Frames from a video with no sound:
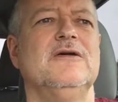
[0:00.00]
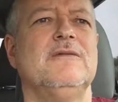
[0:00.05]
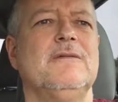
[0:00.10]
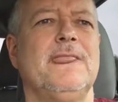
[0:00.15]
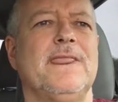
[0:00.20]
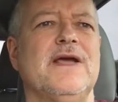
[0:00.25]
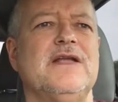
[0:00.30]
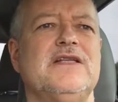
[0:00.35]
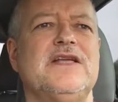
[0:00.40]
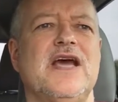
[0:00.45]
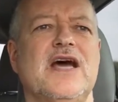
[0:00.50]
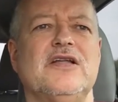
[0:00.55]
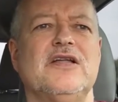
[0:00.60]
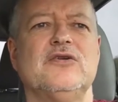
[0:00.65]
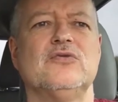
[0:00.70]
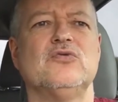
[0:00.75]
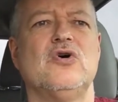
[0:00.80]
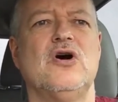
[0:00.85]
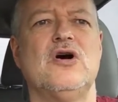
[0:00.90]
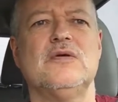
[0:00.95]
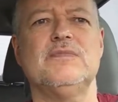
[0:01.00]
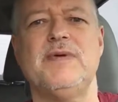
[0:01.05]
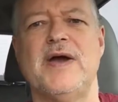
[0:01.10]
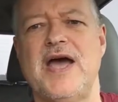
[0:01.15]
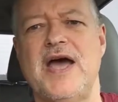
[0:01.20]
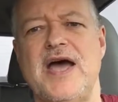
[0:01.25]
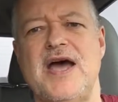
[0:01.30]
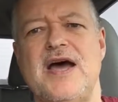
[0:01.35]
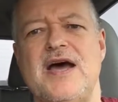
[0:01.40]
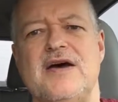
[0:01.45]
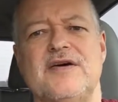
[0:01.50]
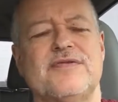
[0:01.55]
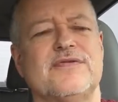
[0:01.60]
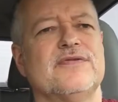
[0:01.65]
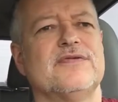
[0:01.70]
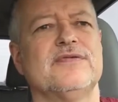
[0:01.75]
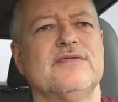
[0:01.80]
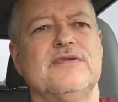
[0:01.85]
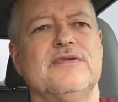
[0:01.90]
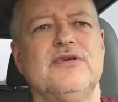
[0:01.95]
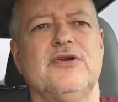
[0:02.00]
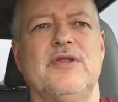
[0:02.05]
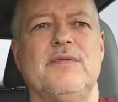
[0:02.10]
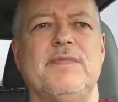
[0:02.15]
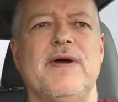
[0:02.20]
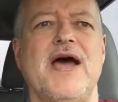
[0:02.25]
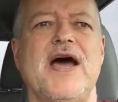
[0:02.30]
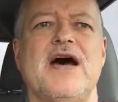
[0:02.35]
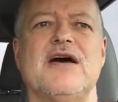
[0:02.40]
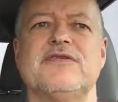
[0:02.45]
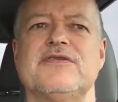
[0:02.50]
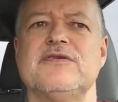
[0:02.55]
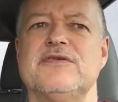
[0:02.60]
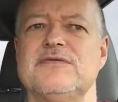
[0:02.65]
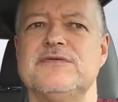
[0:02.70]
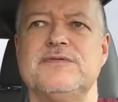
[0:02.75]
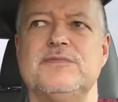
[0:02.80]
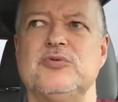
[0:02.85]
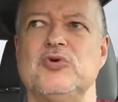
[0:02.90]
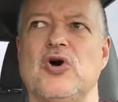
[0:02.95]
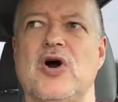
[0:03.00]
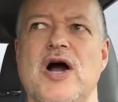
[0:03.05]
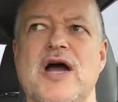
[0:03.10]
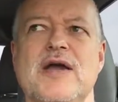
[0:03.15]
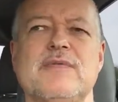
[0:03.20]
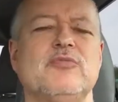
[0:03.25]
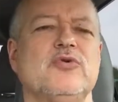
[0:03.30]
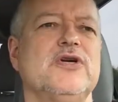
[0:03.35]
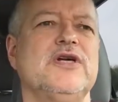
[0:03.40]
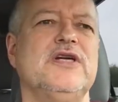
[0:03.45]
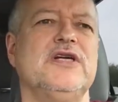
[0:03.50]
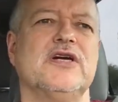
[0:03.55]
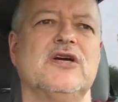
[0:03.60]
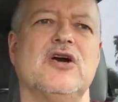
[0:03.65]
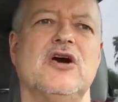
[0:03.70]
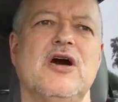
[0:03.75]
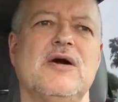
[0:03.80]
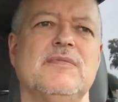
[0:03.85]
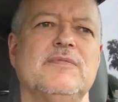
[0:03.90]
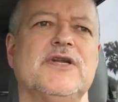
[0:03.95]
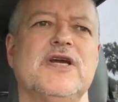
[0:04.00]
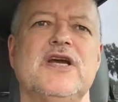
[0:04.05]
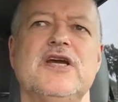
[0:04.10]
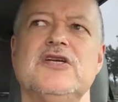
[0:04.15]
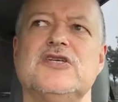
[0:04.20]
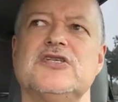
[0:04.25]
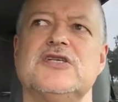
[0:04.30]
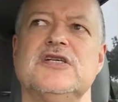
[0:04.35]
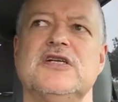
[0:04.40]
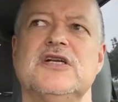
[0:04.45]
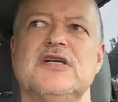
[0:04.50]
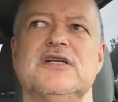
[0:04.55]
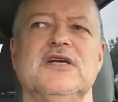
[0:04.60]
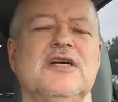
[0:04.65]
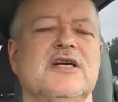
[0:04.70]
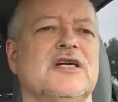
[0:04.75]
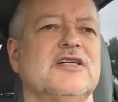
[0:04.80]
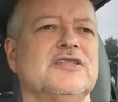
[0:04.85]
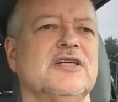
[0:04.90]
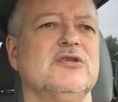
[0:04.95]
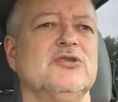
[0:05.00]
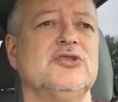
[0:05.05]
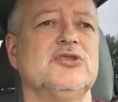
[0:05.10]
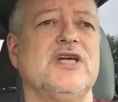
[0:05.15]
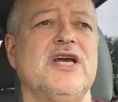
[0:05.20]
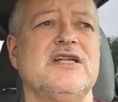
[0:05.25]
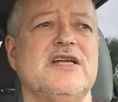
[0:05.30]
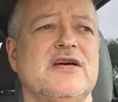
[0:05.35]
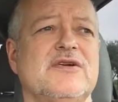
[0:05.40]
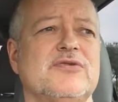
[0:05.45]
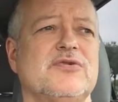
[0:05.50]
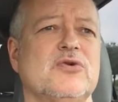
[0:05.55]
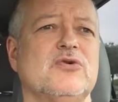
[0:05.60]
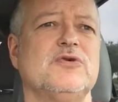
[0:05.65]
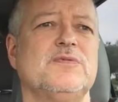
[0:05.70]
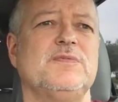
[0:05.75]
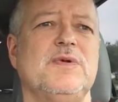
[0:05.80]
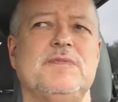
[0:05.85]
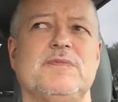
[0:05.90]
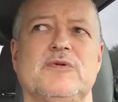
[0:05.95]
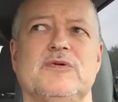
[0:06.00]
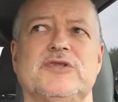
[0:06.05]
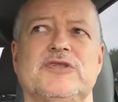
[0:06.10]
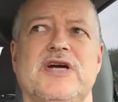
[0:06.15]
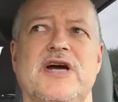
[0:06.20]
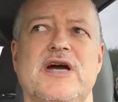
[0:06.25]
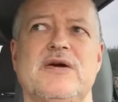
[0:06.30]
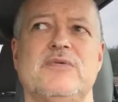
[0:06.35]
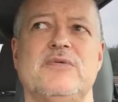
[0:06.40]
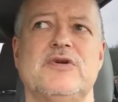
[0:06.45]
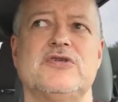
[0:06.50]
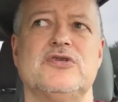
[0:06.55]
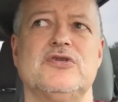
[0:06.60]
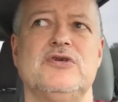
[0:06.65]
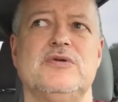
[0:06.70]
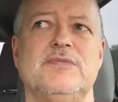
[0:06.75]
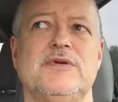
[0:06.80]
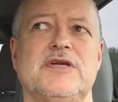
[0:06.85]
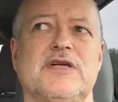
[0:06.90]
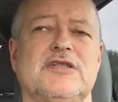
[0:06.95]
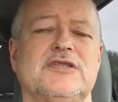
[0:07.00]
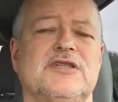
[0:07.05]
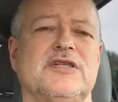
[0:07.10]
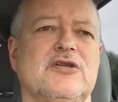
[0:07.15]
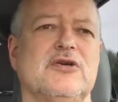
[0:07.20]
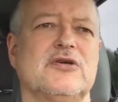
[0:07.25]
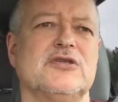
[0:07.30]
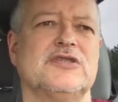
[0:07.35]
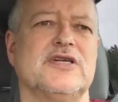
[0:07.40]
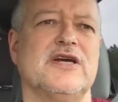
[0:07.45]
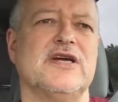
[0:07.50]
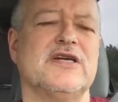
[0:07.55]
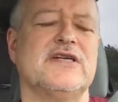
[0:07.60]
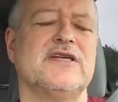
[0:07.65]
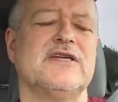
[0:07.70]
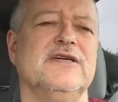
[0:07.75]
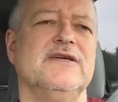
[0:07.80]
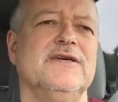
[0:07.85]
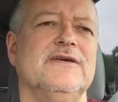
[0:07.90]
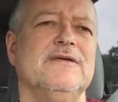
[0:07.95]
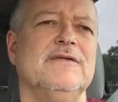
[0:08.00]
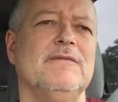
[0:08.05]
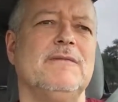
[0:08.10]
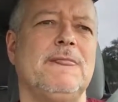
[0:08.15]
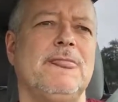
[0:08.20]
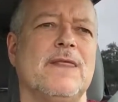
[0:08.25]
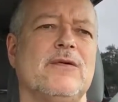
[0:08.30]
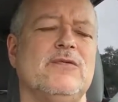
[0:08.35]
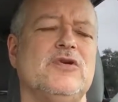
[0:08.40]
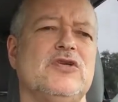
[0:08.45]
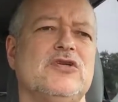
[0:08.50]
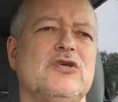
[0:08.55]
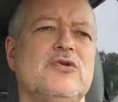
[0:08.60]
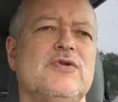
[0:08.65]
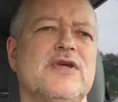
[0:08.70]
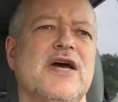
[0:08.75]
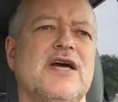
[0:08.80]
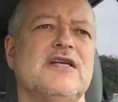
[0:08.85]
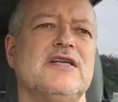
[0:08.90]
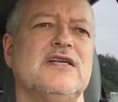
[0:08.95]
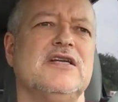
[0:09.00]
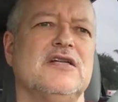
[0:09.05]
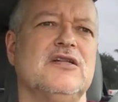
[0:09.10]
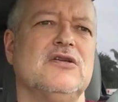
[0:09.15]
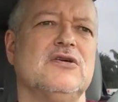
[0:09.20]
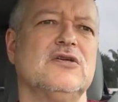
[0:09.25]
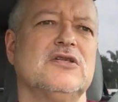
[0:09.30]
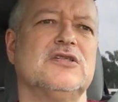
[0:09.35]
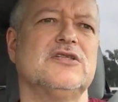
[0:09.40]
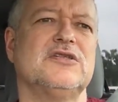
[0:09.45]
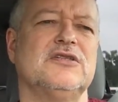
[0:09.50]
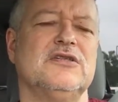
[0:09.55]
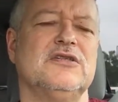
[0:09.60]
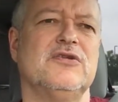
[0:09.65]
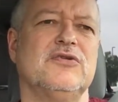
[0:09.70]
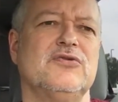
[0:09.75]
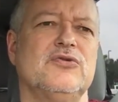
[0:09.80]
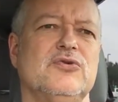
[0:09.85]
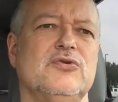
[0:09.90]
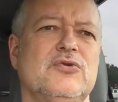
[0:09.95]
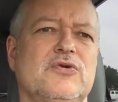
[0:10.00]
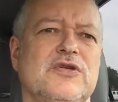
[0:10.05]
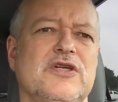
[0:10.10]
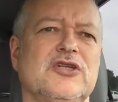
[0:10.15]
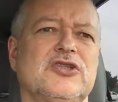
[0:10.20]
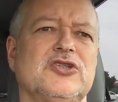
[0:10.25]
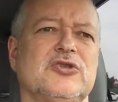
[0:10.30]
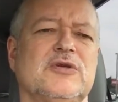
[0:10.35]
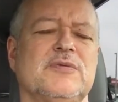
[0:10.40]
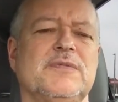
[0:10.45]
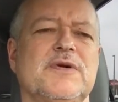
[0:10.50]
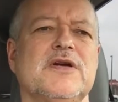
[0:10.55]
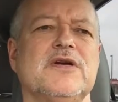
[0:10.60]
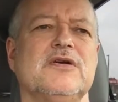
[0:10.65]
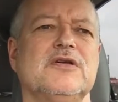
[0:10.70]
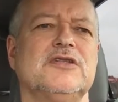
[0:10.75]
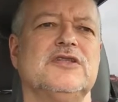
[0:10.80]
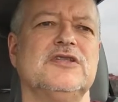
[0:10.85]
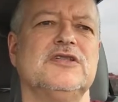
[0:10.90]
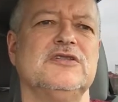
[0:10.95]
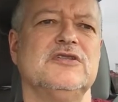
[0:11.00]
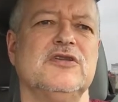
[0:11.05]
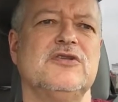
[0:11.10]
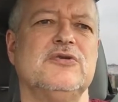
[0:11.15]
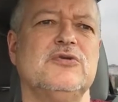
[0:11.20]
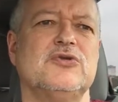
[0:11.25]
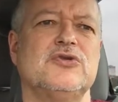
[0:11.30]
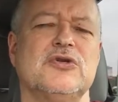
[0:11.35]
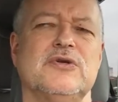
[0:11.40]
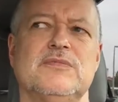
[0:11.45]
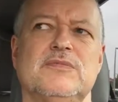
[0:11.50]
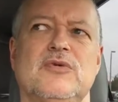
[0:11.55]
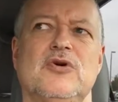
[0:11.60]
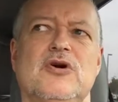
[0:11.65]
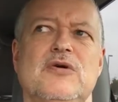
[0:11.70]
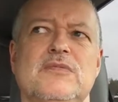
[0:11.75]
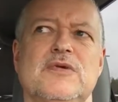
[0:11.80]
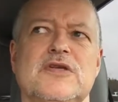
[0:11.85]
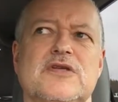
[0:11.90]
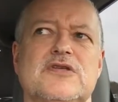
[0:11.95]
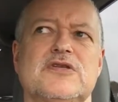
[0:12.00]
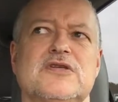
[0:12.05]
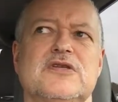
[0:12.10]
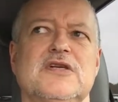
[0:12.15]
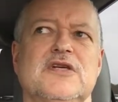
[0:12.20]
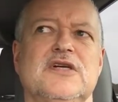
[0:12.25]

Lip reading: and down the wrong path, the path of bribery and accommodation. And because understand that throws people sideways too, because it looks like when you do that, it looks through initial appearances and through certain moments,